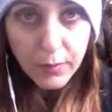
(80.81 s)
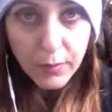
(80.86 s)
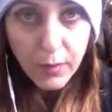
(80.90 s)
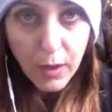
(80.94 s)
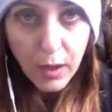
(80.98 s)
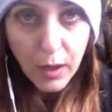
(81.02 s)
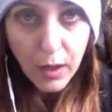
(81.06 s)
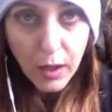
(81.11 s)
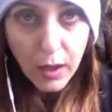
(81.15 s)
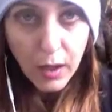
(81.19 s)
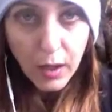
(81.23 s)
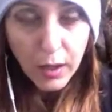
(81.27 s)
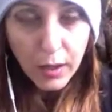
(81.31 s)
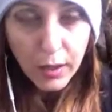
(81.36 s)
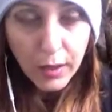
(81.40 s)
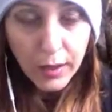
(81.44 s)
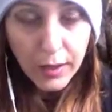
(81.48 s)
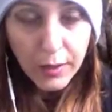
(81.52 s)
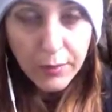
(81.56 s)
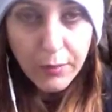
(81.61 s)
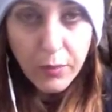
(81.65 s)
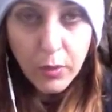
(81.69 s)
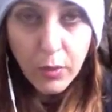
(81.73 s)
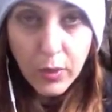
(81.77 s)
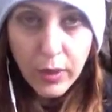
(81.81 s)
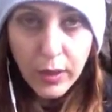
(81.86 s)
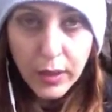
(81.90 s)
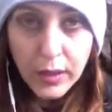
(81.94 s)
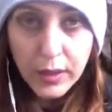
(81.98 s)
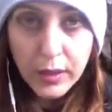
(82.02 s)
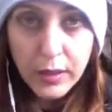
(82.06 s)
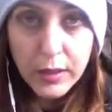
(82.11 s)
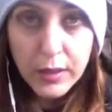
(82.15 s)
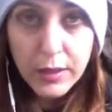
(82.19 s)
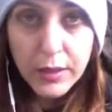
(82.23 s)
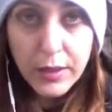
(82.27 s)
are
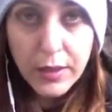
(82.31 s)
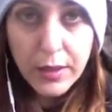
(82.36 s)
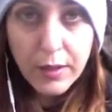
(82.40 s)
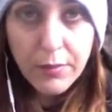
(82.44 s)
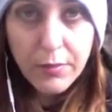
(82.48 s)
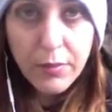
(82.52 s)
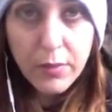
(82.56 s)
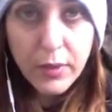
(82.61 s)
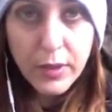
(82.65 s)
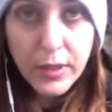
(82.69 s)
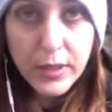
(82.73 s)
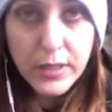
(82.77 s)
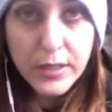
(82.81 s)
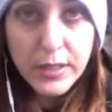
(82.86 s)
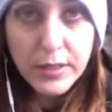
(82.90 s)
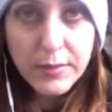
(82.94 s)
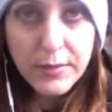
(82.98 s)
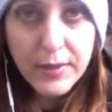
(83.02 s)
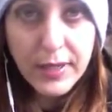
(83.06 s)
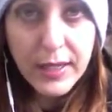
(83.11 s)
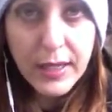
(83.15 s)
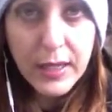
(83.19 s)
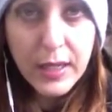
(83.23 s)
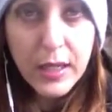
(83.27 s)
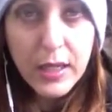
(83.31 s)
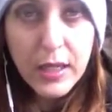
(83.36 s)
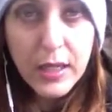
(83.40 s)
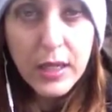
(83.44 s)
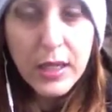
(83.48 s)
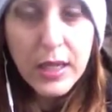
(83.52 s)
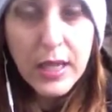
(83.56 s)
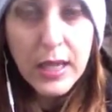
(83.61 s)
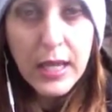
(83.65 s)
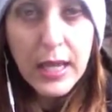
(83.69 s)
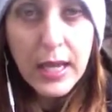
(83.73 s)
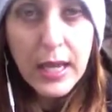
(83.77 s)
important. They're important to me,
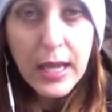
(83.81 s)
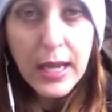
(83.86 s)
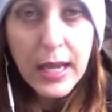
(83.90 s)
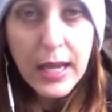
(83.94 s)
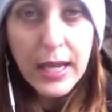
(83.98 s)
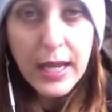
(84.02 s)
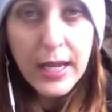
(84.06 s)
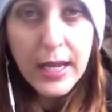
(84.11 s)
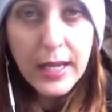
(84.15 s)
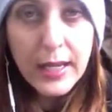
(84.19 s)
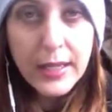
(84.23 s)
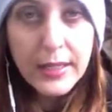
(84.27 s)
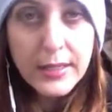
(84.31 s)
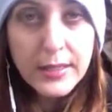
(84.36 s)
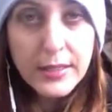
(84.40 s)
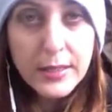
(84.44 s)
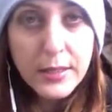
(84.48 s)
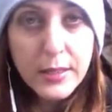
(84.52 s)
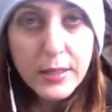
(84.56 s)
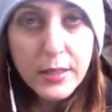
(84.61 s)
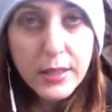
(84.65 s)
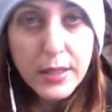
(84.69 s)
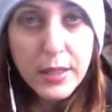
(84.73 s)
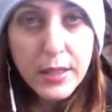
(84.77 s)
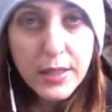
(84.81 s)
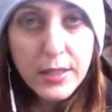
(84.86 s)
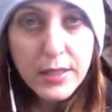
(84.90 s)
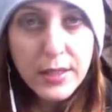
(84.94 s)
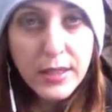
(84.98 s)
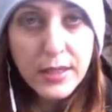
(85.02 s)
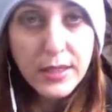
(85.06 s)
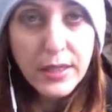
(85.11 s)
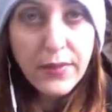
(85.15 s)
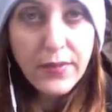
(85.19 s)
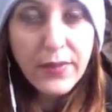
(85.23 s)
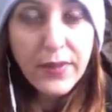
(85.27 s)
and they're
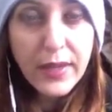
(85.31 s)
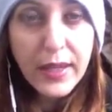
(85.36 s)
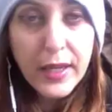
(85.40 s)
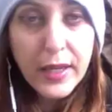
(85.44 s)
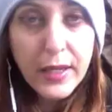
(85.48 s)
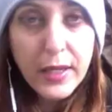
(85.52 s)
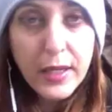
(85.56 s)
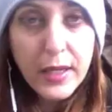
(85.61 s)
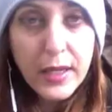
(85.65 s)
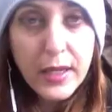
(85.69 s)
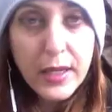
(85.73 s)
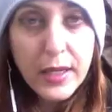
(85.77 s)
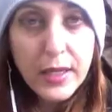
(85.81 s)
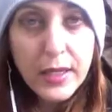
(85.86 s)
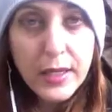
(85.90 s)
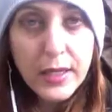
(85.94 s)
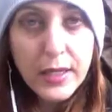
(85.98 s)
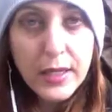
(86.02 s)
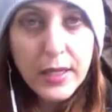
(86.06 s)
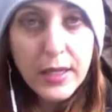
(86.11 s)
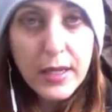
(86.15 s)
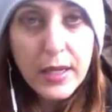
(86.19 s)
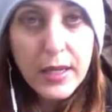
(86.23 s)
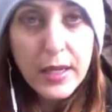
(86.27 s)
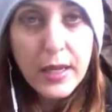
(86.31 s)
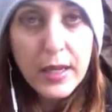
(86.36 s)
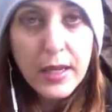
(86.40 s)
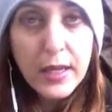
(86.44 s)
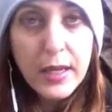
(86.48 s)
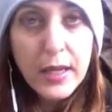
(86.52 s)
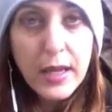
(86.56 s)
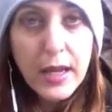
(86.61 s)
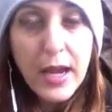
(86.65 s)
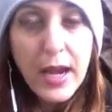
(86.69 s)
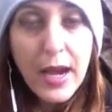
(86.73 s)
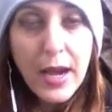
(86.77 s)
significant in
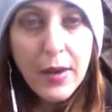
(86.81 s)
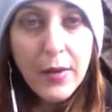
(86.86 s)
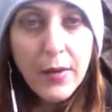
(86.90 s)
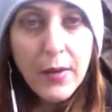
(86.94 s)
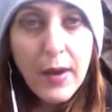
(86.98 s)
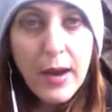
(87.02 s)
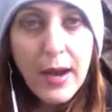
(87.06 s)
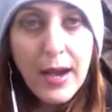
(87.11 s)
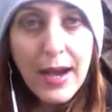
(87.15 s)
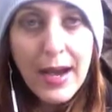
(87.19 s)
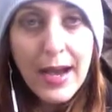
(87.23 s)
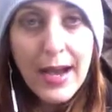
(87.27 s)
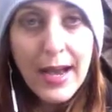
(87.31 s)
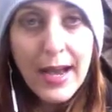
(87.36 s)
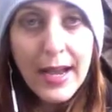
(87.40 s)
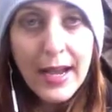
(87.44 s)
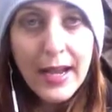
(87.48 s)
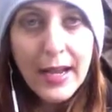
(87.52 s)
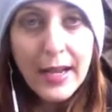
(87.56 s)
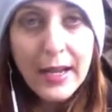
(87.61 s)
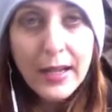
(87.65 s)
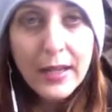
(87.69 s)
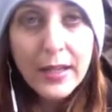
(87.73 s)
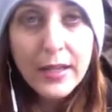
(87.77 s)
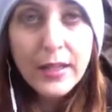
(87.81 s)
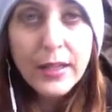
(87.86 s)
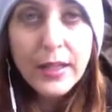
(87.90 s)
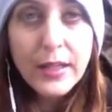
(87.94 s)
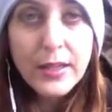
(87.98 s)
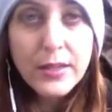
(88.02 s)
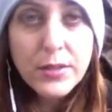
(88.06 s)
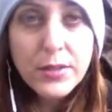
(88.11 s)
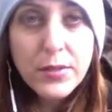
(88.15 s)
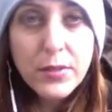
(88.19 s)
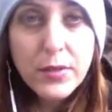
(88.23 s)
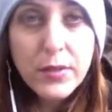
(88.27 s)
how I
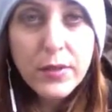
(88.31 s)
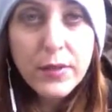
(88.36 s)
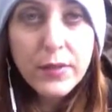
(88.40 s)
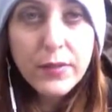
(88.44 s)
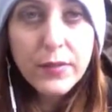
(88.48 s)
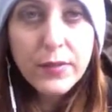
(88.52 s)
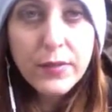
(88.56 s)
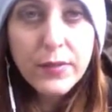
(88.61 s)
can sort of